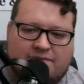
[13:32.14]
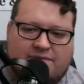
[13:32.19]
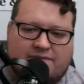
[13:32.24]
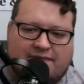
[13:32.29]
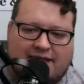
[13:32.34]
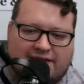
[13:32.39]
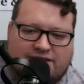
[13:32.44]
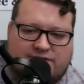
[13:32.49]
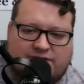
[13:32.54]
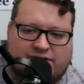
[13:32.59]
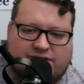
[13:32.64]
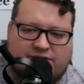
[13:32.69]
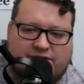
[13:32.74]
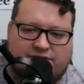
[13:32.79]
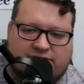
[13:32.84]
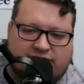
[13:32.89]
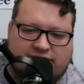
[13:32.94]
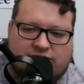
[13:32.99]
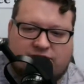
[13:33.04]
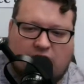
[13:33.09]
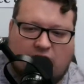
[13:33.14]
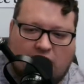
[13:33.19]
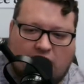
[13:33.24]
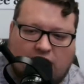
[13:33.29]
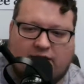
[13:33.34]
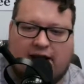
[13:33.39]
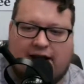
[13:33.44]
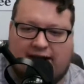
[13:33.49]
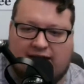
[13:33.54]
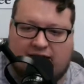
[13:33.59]
That's what the unions
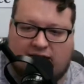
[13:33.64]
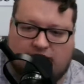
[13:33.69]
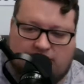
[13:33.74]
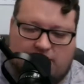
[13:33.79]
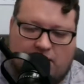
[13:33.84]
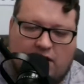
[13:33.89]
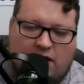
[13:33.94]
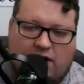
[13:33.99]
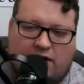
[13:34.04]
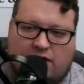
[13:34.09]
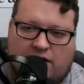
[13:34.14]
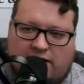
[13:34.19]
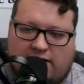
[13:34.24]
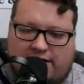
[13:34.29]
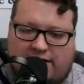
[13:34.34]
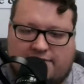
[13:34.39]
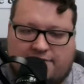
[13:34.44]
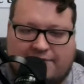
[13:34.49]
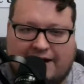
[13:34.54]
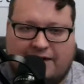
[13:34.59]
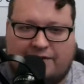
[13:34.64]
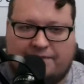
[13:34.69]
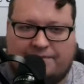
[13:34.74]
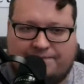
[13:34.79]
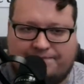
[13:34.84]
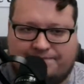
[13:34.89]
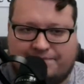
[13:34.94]
are all about.